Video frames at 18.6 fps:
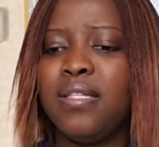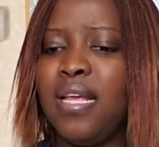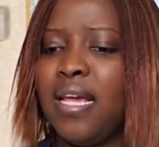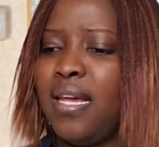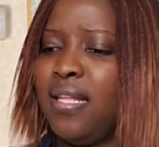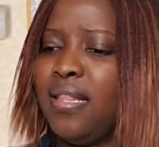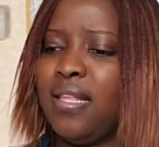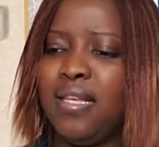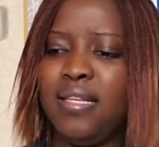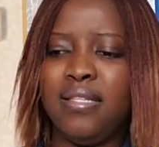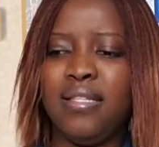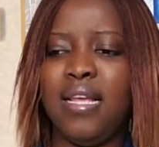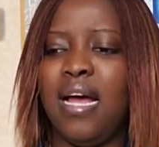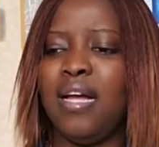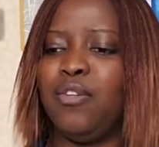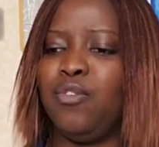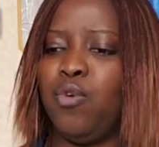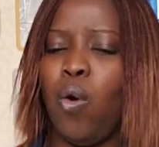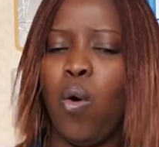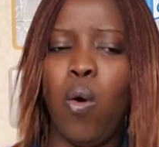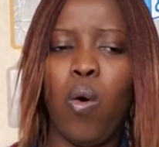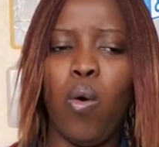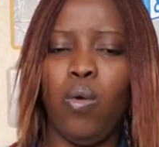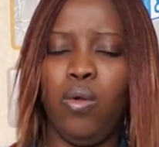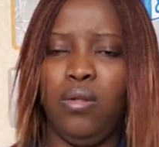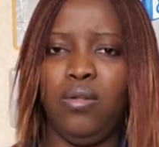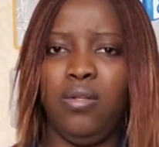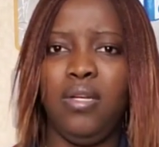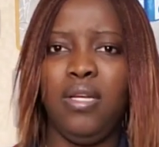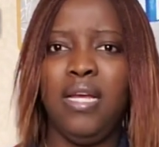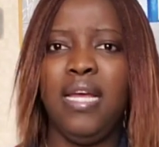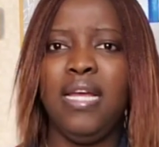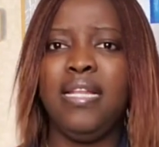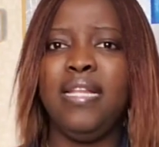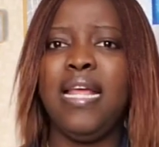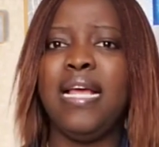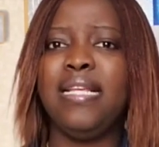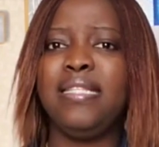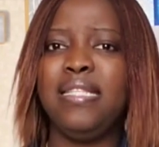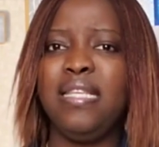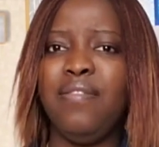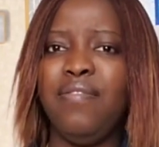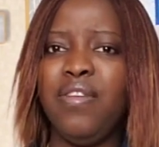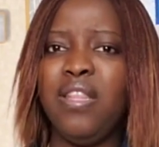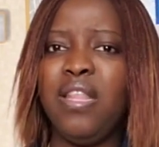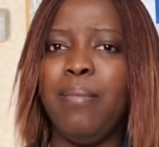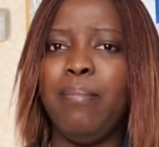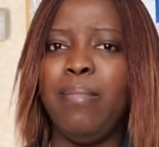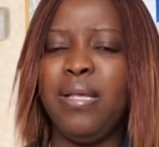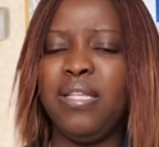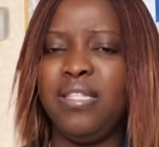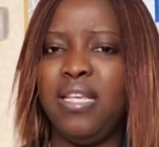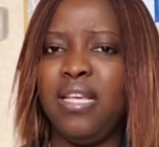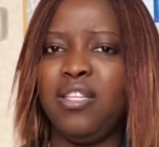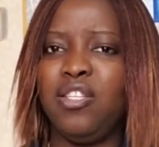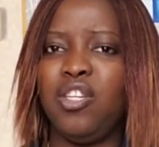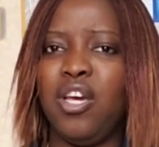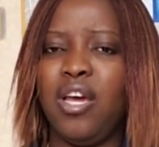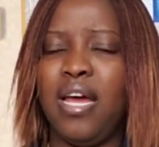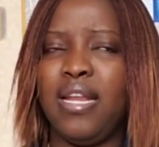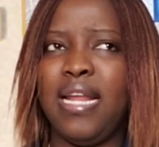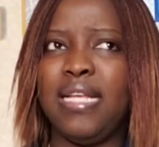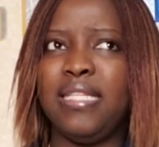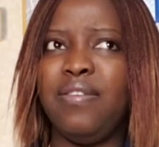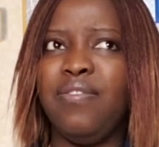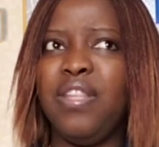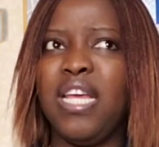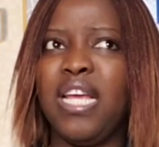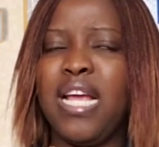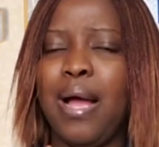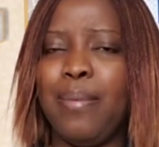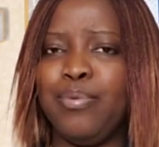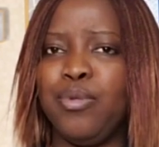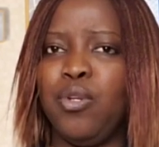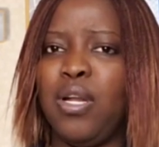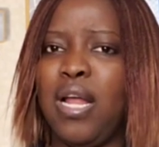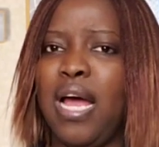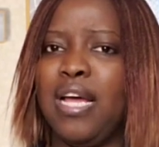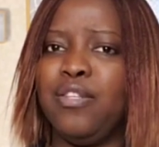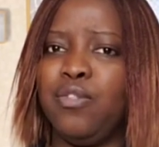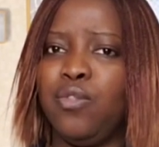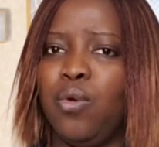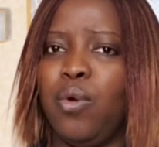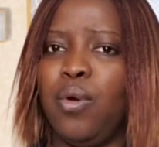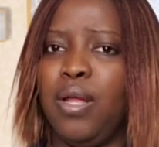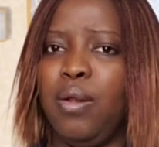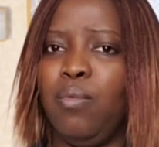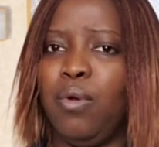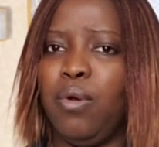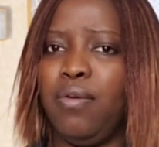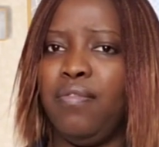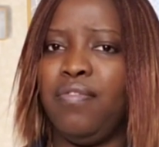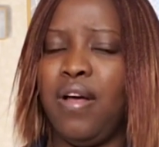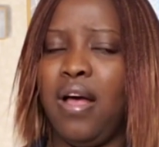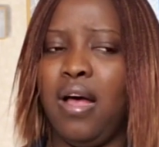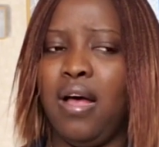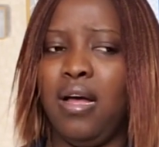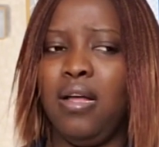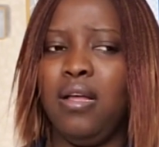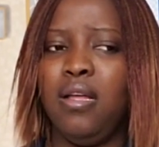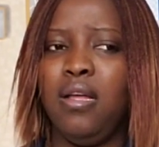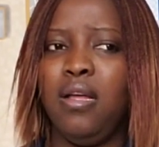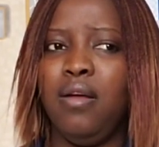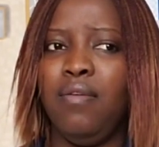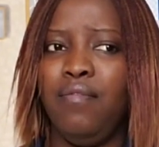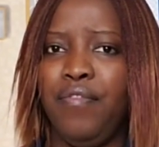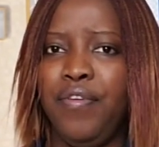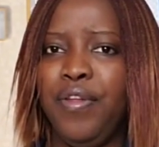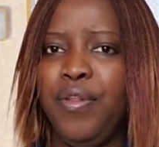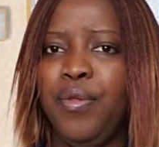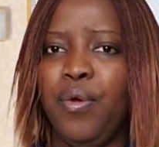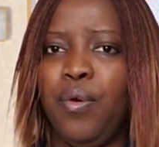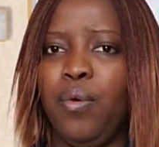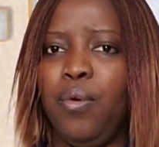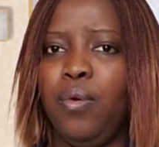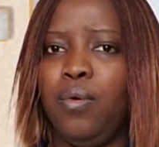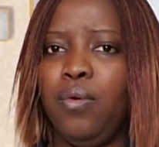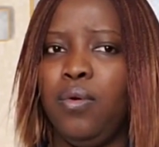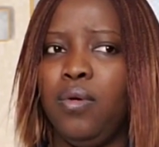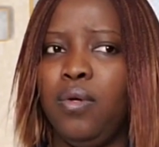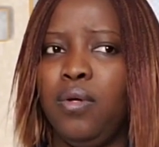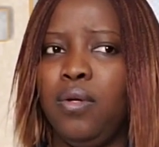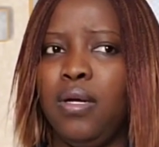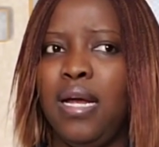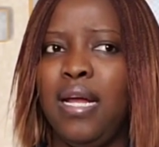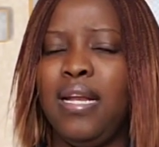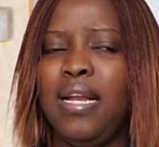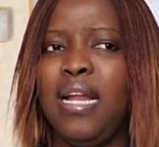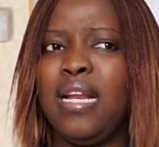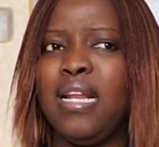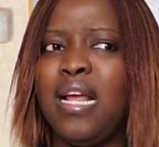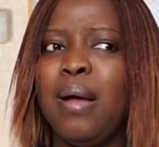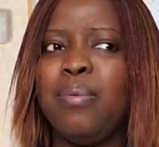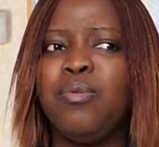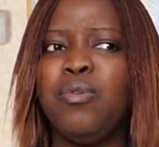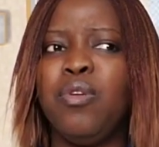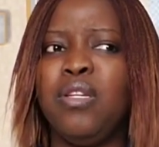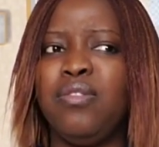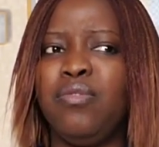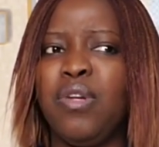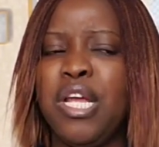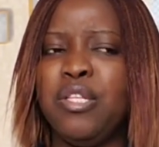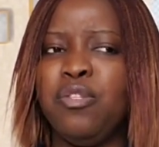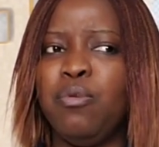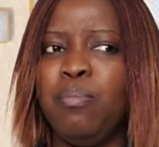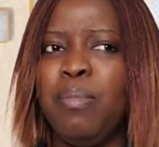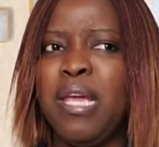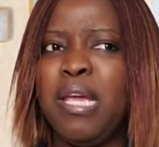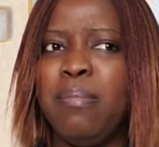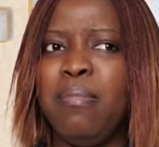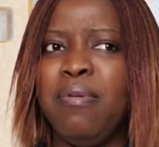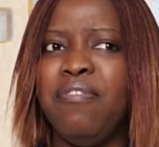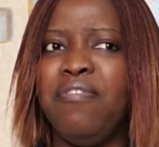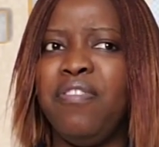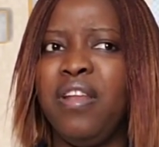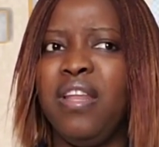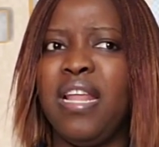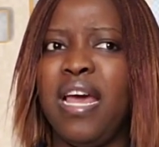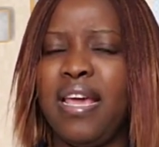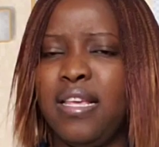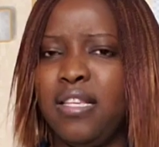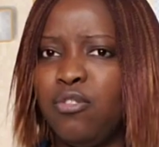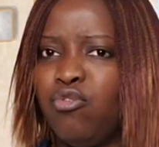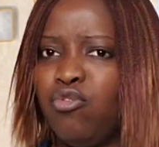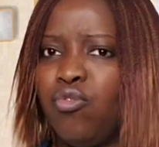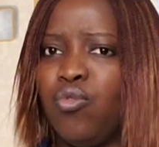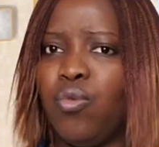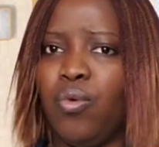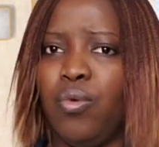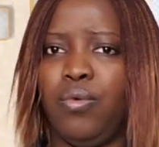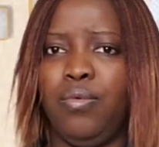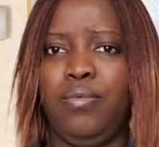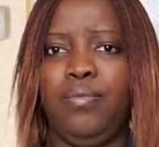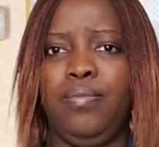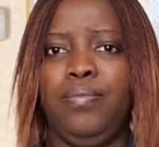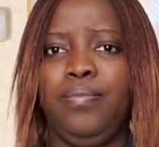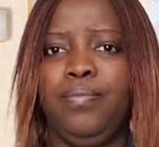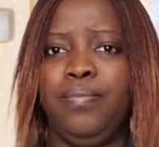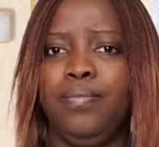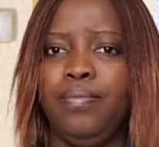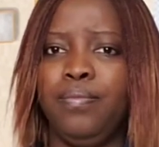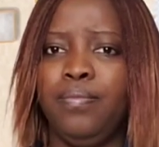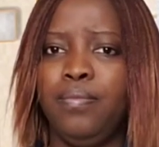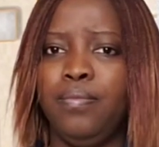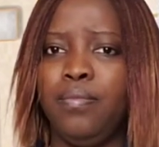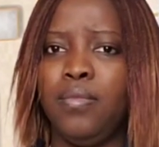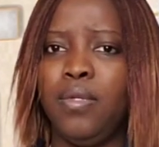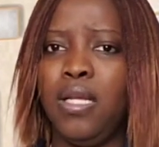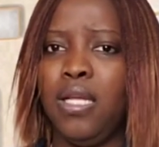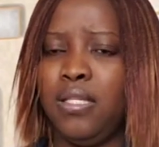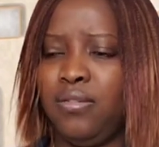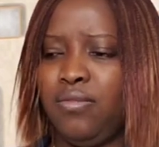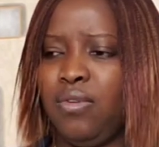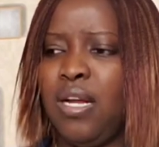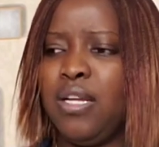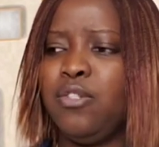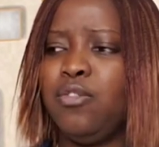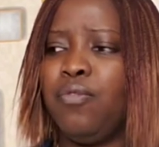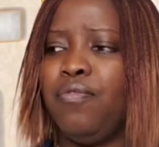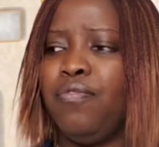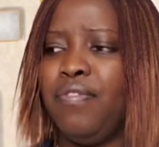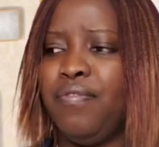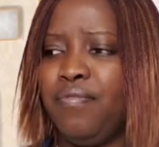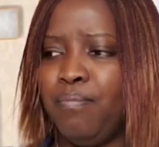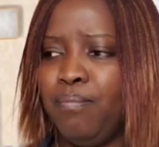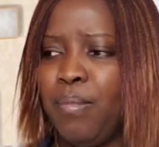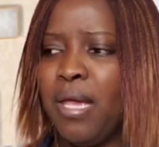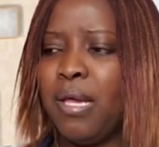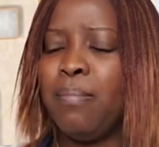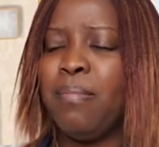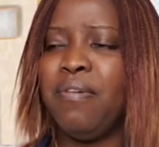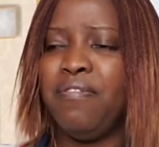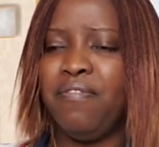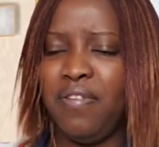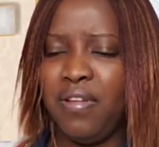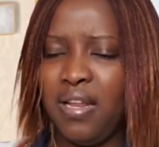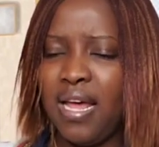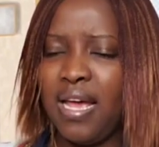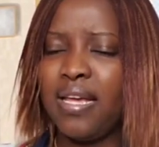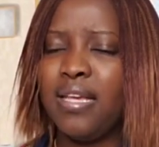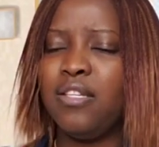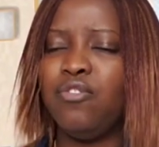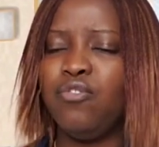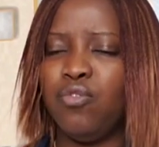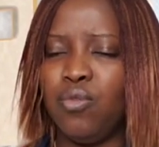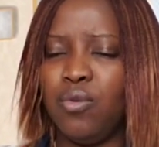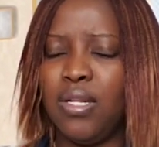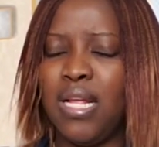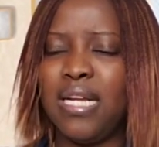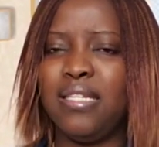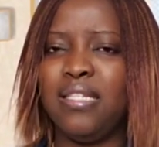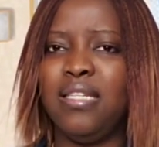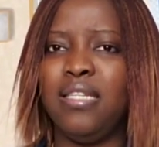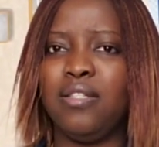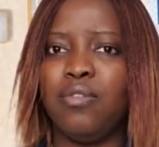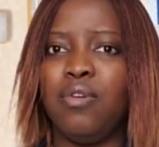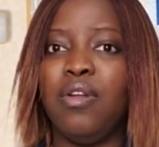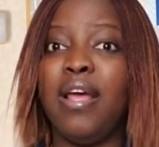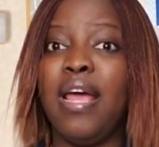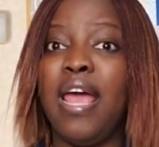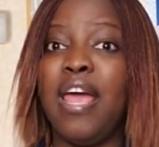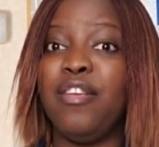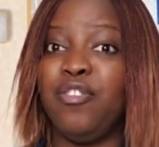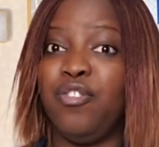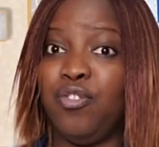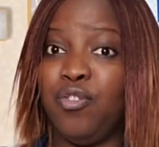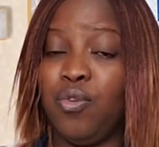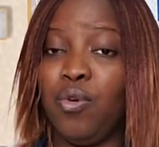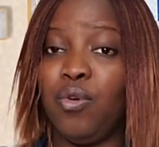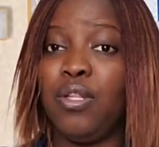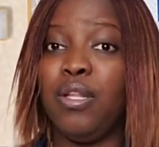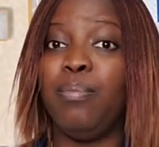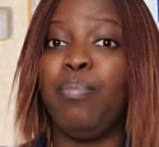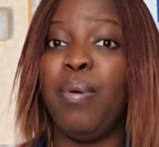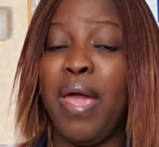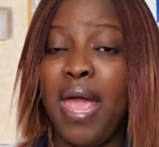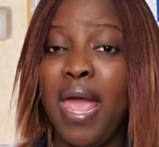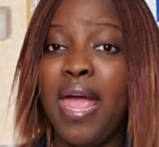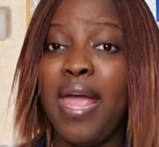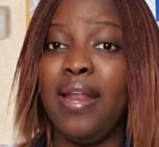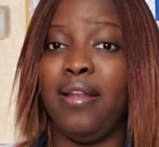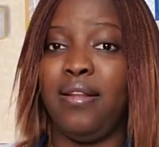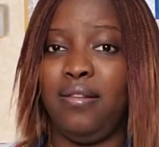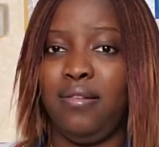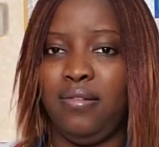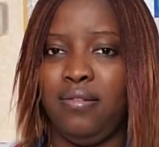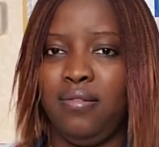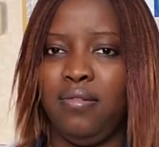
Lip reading: take it easy at all. There's even a message, there's even a caption I saw in one of her video, and that caption is trying to make me feel like it's true. It's trying to make me feel like it's true that she's gonna enjoy the pain.